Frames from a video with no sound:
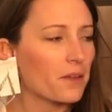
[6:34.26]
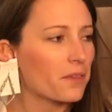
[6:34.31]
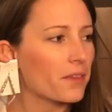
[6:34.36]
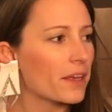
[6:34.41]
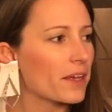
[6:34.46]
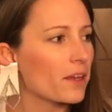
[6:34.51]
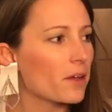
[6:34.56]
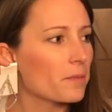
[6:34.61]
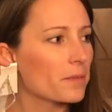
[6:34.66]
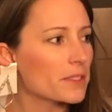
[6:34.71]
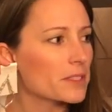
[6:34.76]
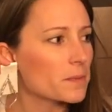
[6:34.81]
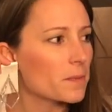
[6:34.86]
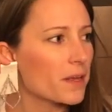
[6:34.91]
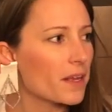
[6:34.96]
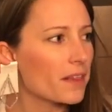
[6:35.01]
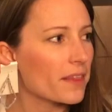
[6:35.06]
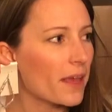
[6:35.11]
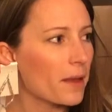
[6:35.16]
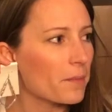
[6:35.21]
think I'll be
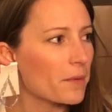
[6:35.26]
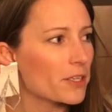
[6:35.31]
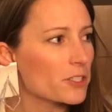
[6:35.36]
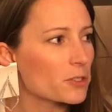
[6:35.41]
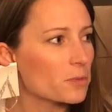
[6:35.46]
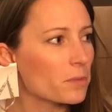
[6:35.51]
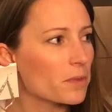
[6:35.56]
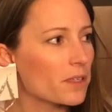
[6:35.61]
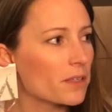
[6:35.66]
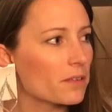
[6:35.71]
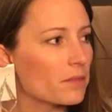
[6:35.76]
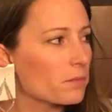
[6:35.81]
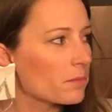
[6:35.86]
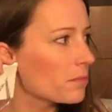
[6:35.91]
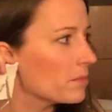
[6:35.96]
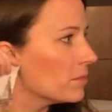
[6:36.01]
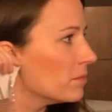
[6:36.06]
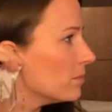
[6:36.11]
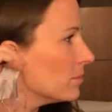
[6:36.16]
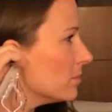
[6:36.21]
spending that much, but
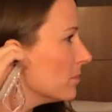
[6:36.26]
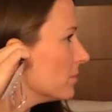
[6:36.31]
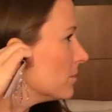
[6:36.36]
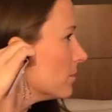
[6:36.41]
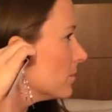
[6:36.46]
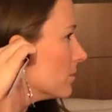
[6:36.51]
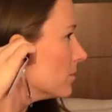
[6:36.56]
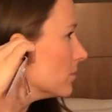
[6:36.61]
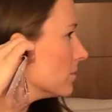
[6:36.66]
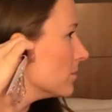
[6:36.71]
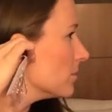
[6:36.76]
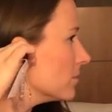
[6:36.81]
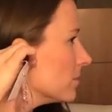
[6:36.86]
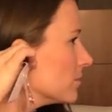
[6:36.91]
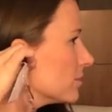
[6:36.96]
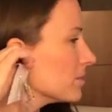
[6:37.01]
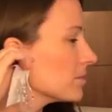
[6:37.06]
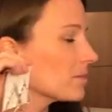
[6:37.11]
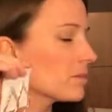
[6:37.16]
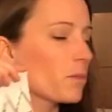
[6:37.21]

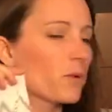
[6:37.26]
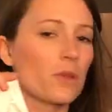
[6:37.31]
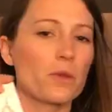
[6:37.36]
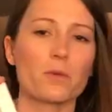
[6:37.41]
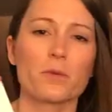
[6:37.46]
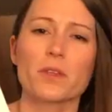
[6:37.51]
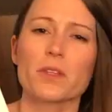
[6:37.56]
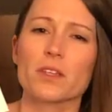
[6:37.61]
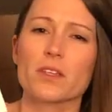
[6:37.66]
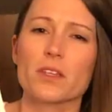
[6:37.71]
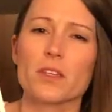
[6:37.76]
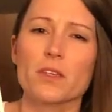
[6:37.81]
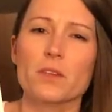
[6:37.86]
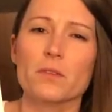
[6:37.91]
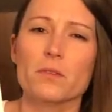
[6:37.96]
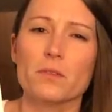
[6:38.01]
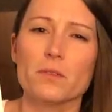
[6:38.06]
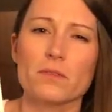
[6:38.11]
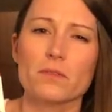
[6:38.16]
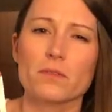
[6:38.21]
boy, they're really
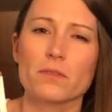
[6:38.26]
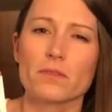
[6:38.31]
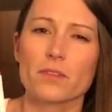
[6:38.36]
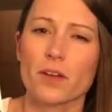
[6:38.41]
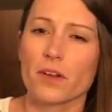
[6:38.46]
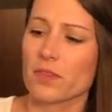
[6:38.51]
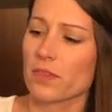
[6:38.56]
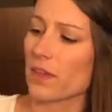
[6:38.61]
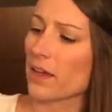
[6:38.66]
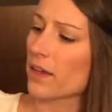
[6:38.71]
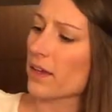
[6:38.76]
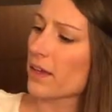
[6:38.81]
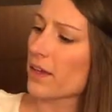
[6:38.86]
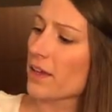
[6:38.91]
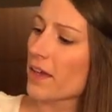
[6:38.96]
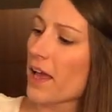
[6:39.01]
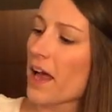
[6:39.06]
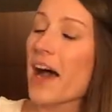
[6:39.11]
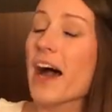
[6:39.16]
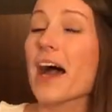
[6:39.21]
cute, aren't they?
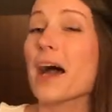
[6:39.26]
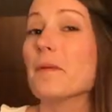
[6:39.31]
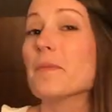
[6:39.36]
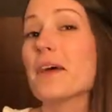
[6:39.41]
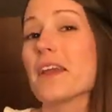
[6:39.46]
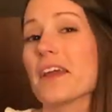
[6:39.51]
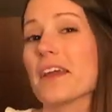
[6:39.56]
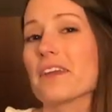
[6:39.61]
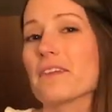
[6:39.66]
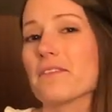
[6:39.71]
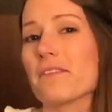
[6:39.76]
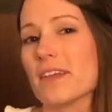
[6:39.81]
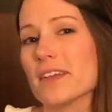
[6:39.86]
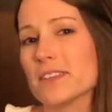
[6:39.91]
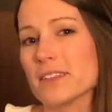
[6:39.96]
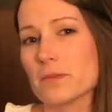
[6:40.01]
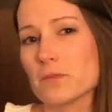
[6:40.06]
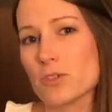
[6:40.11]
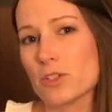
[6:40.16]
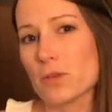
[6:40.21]
I bet I can
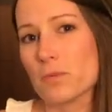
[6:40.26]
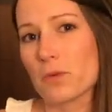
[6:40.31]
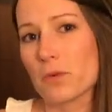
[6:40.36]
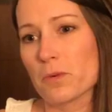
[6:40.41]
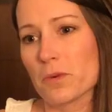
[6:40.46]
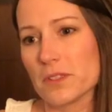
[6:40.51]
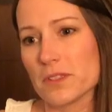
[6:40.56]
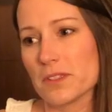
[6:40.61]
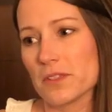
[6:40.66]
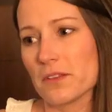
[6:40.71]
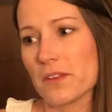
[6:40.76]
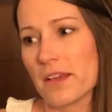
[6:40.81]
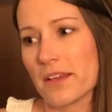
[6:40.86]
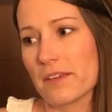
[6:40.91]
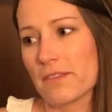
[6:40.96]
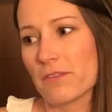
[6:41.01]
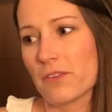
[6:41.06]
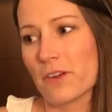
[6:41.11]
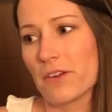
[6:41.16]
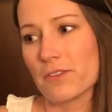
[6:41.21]
find some cheaper ones at
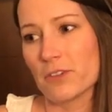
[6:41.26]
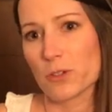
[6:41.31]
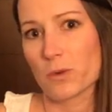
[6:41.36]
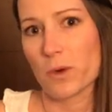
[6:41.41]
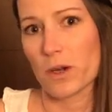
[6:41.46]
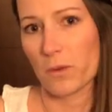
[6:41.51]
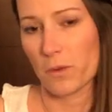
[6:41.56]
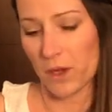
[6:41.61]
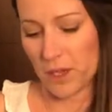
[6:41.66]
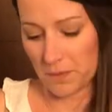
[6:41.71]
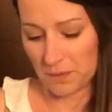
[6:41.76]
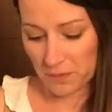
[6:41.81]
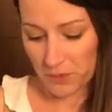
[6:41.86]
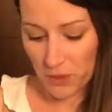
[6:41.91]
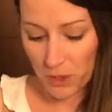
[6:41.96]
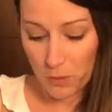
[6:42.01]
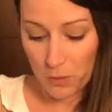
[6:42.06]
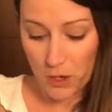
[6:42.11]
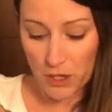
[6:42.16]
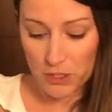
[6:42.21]
like Forever 21.
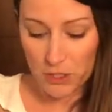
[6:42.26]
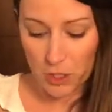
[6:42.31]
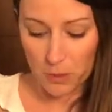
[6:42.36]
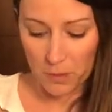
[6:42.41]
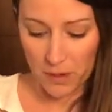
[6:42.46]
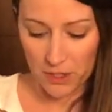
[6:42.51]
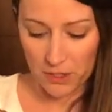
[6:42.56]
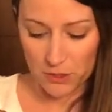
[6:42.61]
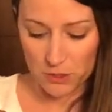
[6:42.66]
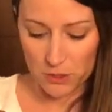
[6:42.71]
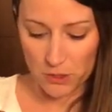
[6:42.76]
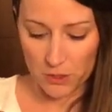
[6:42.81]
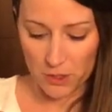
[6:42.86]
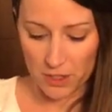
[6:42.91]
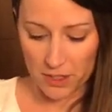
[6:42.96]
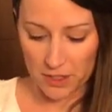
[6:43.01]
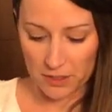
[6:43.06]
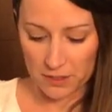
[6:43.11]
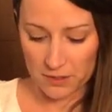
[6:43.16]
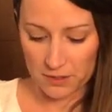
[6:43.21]
They'll probably turn my ears
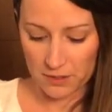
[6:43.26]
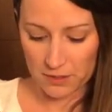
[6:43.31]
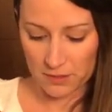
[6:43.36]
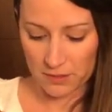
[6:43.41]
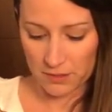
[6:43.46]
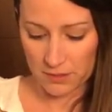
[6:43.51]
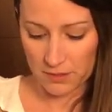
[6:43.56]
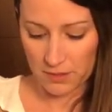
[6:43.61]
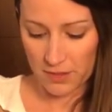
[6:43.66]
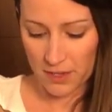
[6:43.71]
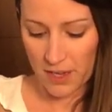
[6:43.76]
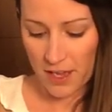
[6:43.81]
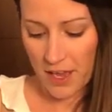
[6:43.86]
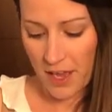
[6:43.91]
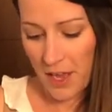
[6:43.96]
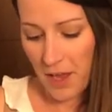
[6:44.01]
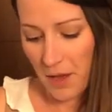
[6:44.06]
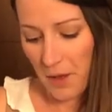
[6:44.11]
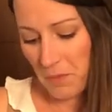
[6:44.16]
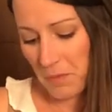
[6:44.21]
green.
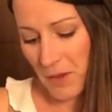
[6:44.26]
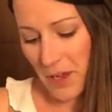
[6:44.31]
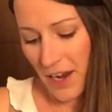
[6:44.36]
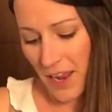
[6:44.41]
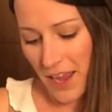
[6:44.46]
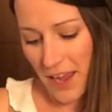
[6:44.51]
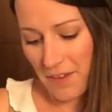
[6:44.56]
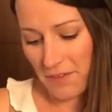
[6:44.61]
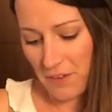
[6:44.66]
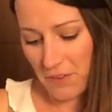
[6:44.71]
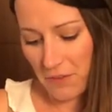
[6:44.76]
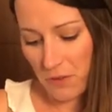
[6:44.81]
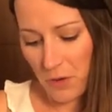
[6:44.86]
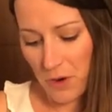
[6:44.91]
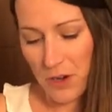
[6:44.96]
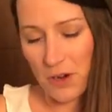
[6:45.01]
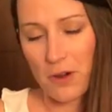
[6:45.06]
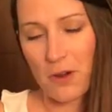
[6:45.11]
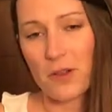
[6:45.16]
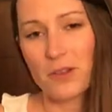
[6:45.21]
But I have a
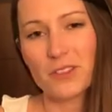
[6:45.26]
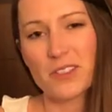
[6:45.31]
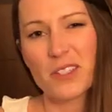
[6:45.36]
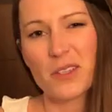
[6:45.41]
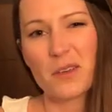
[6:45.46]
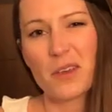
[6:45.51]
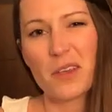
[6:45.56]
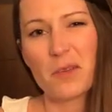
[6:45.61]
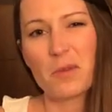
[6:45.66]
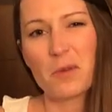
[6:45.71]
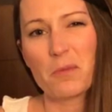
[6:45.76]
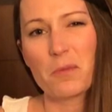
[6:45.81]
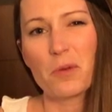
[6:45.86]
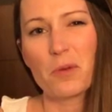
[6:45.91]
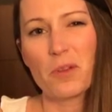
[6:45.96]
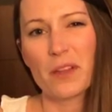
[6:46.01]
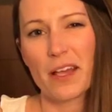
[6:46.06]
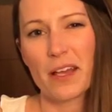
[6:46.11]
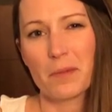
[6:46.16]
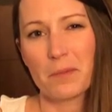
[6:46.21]
4-year-old, so he would
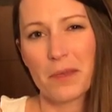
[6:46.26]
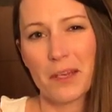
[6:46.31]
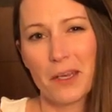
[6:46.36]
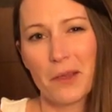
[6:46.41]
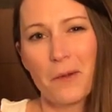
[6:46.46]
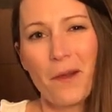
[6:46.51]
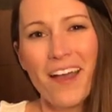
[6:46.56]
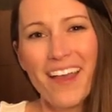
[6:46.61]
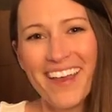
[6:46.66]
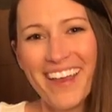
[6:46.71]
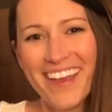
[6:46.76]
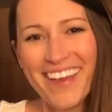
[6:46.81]
pull at them anyway.